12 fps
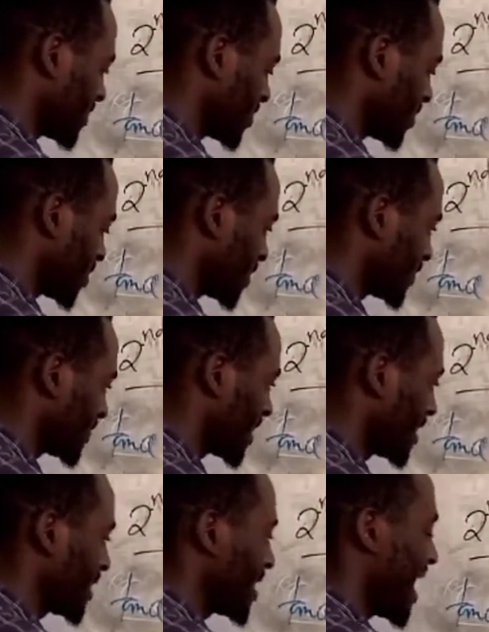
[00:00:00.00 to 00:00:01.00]
over
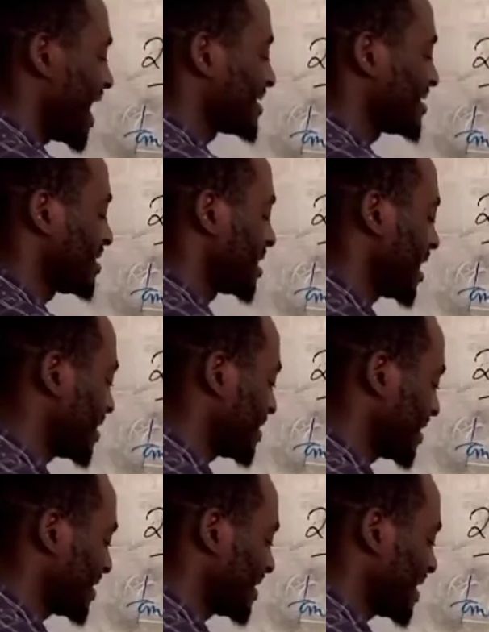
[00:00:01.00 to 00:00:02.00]

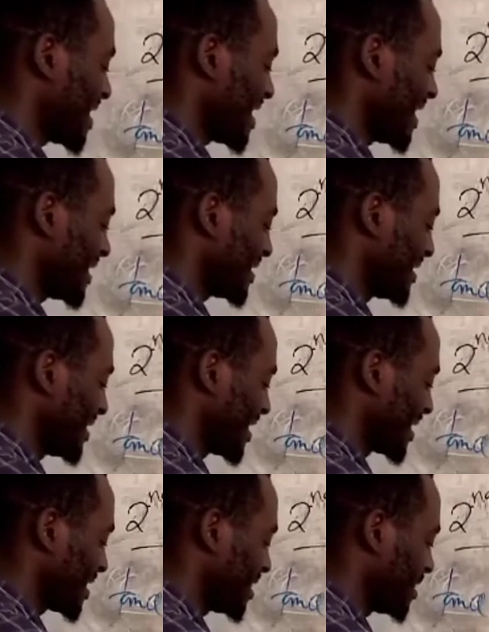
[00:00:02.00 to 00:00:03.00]
adjacent is
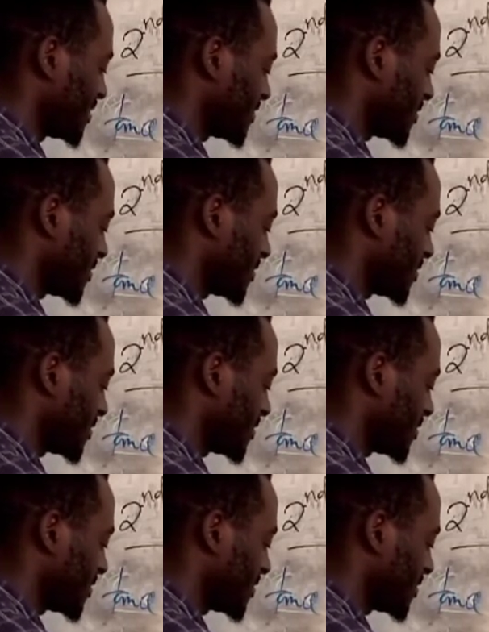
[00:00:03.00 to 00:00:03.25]
negative